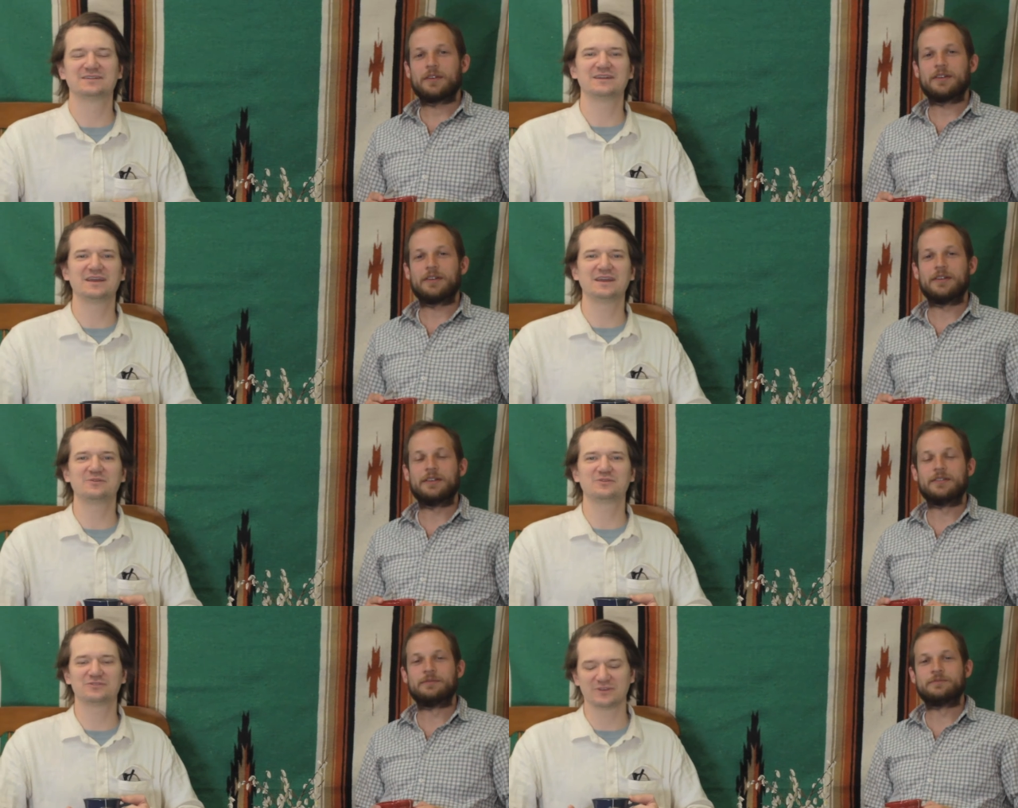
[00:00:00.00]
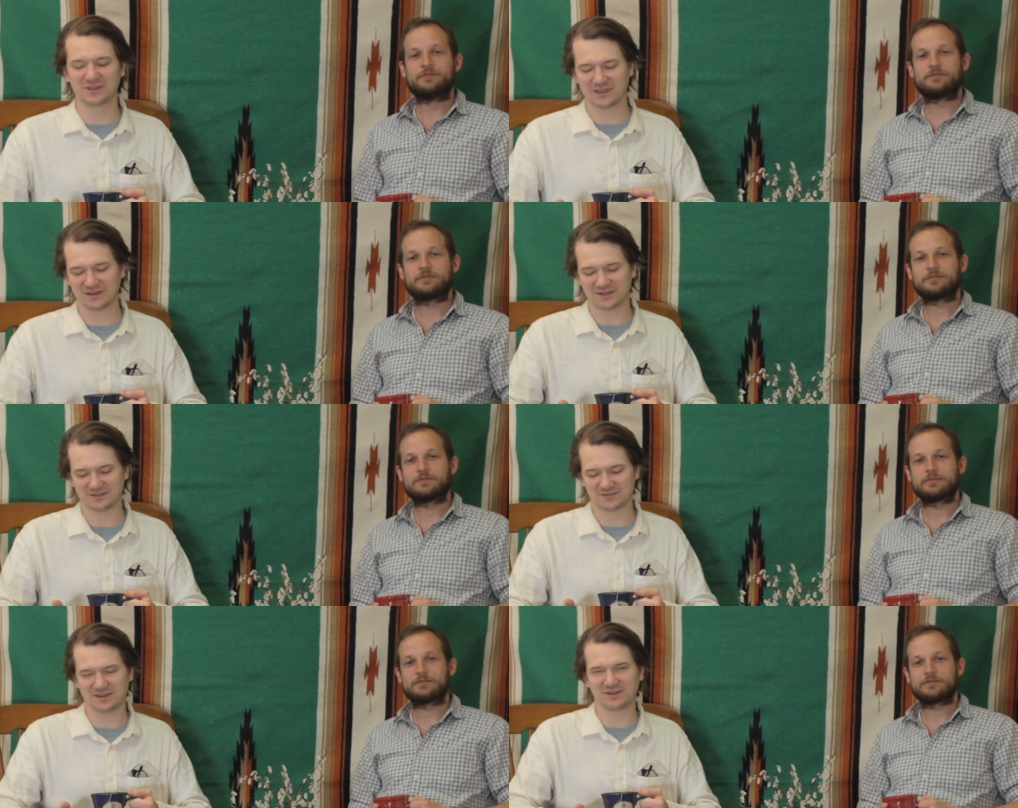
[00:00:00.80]
Speaker 1: Today we're drinking a
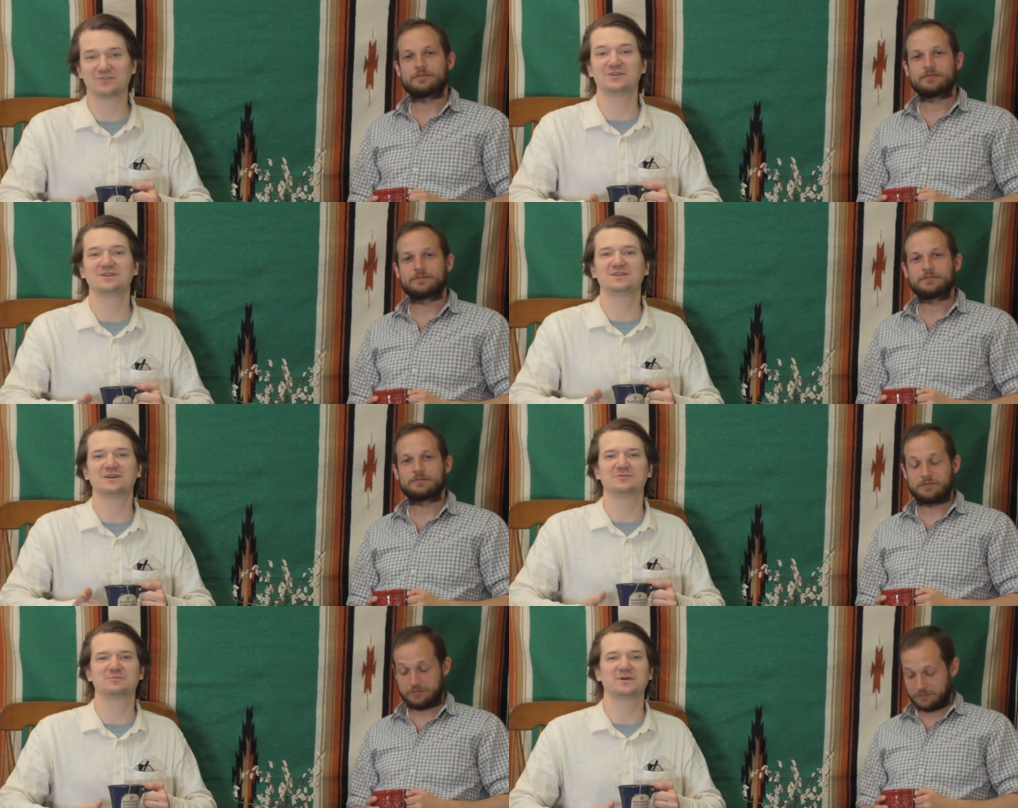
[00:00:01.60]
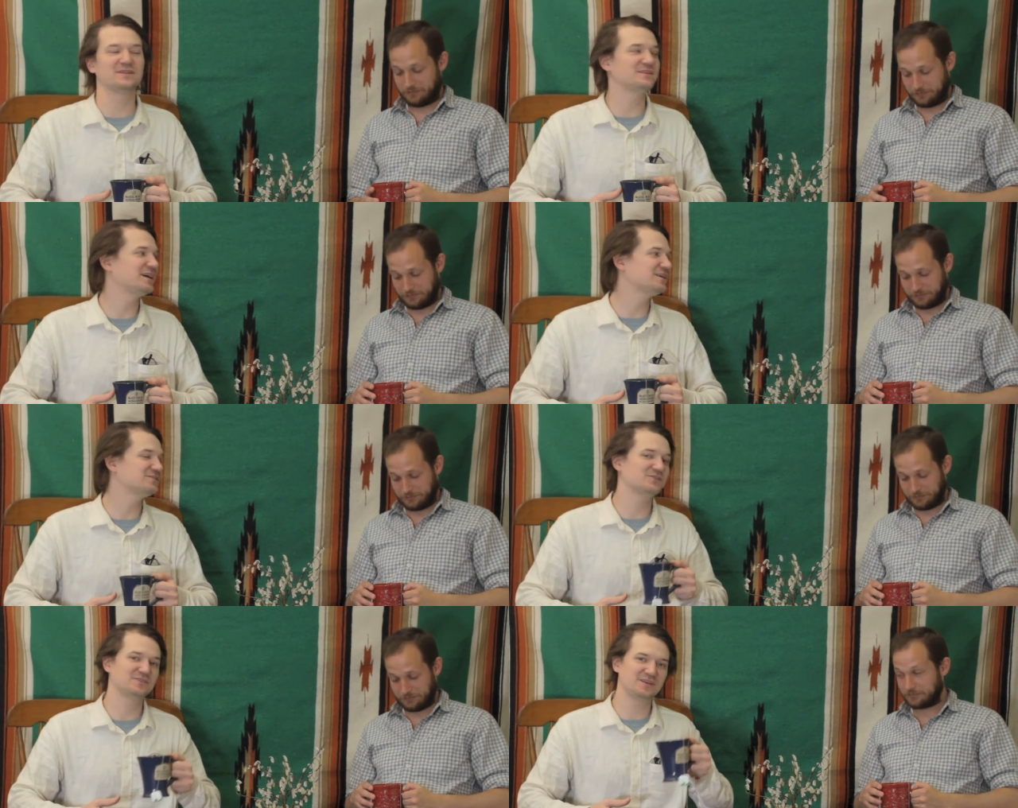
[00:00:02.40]
nice China Green Tips by the
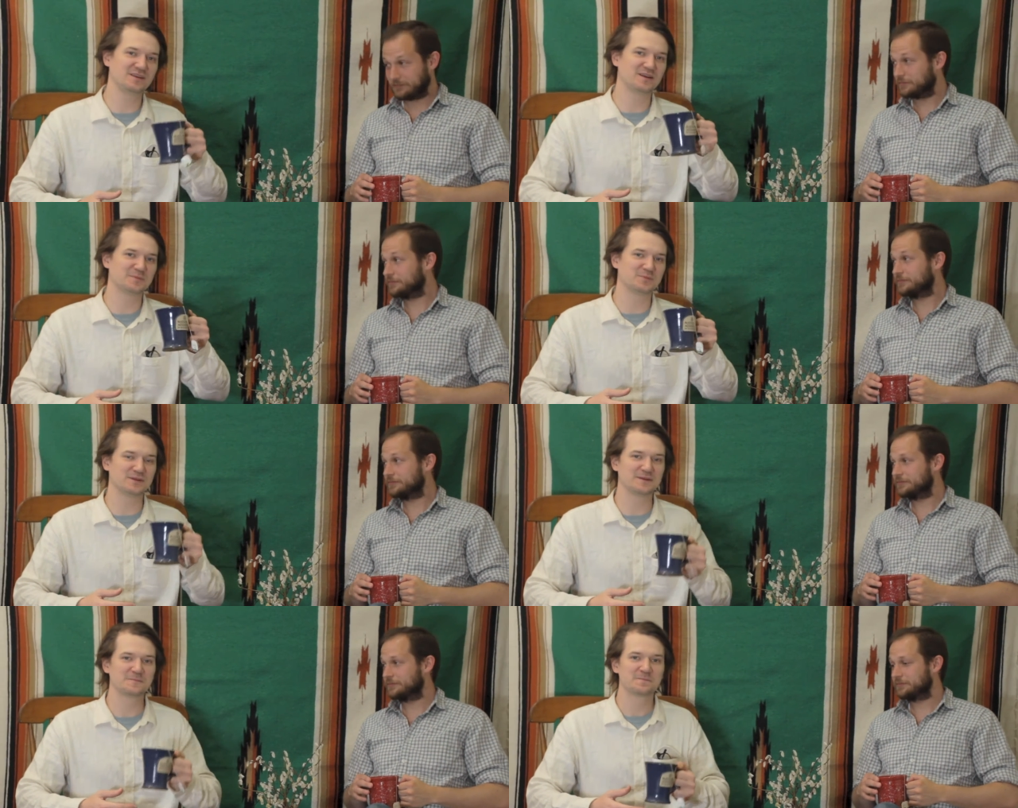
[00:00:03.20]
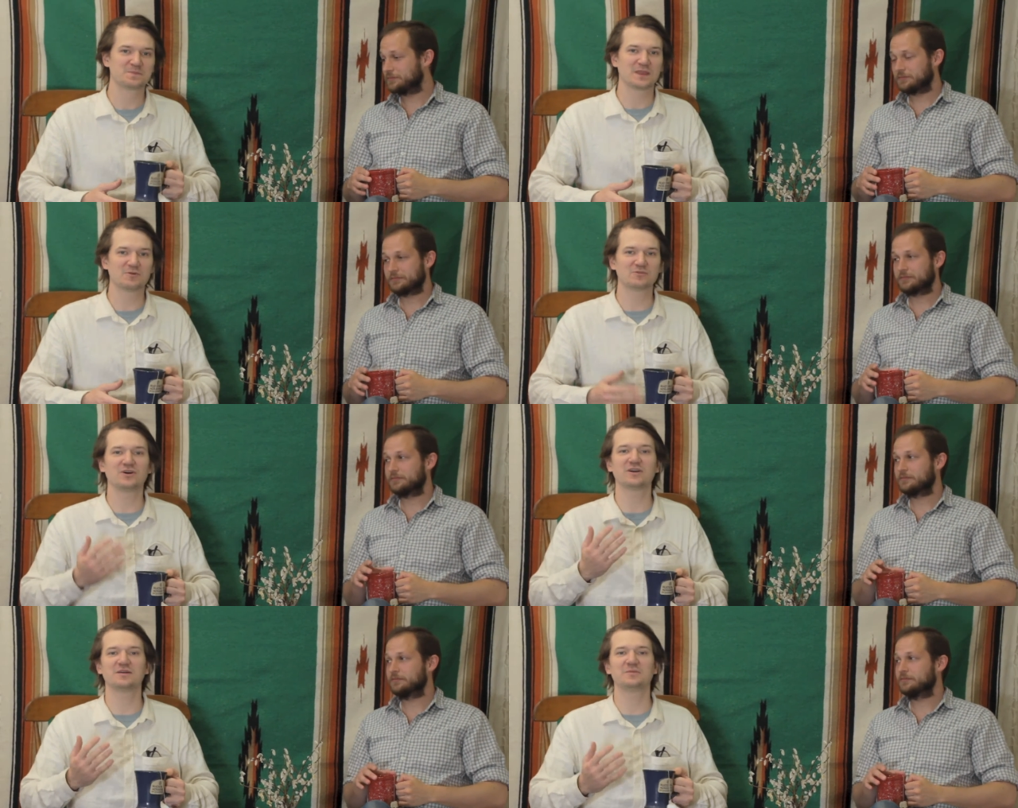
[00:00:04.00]
Tazo Tea Company, and we're
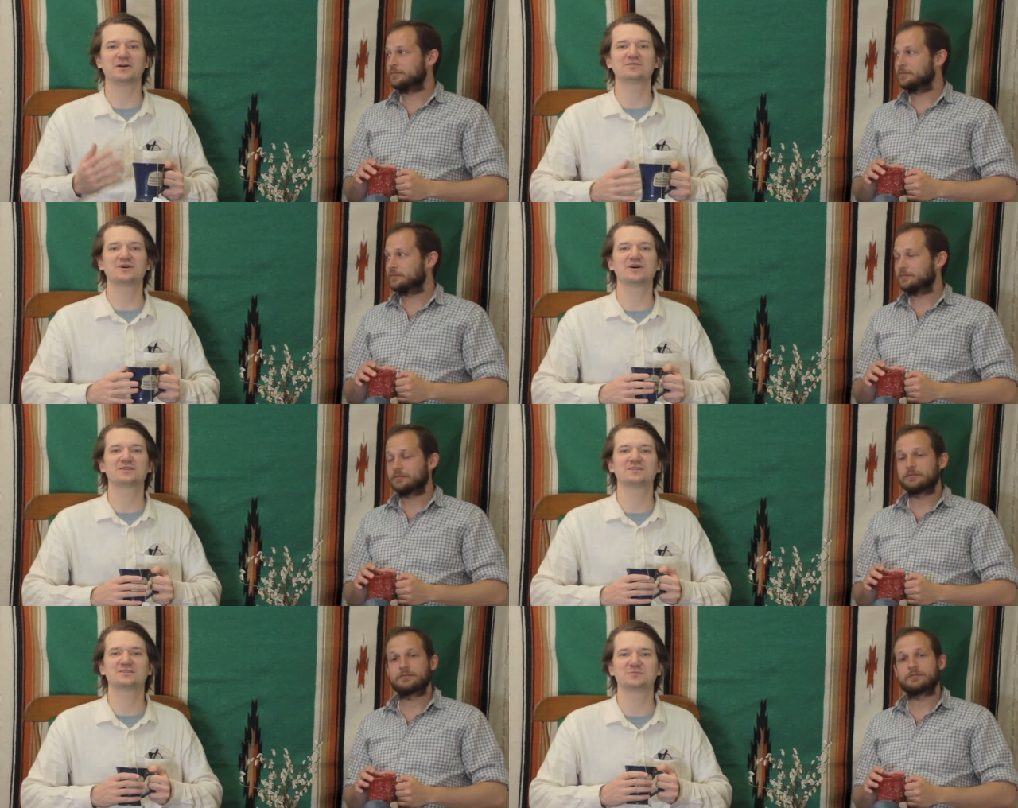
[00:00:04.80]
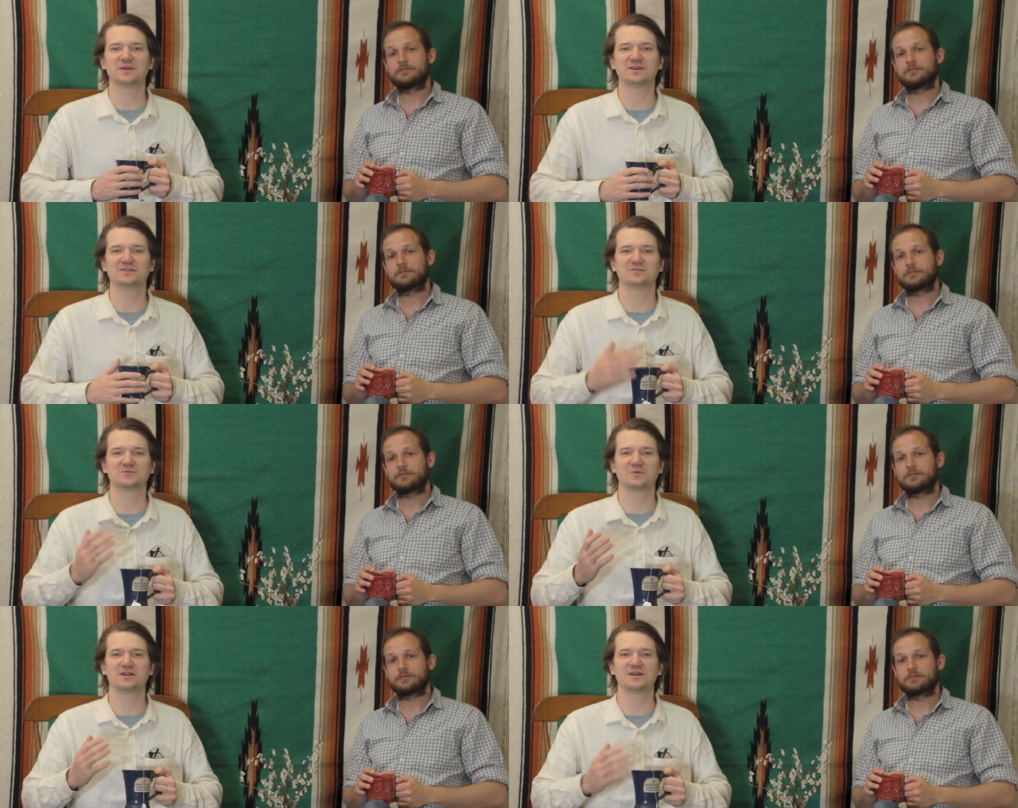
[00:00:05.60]
talking about dogs in space.
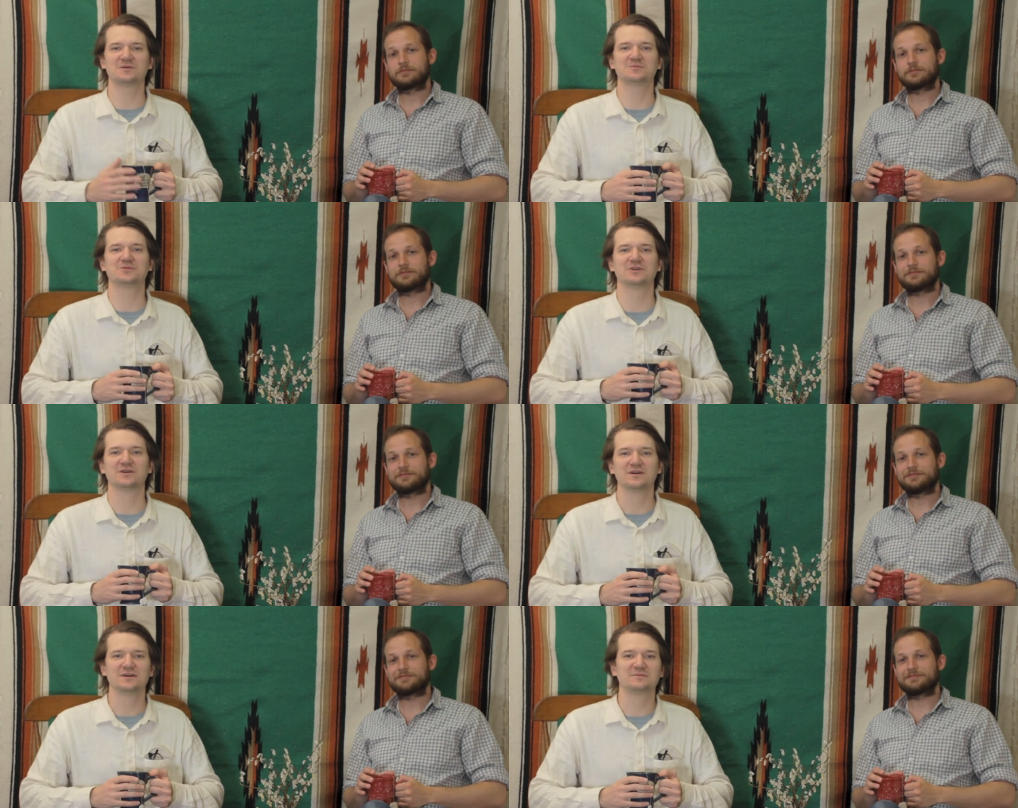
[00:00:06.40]
Why not more?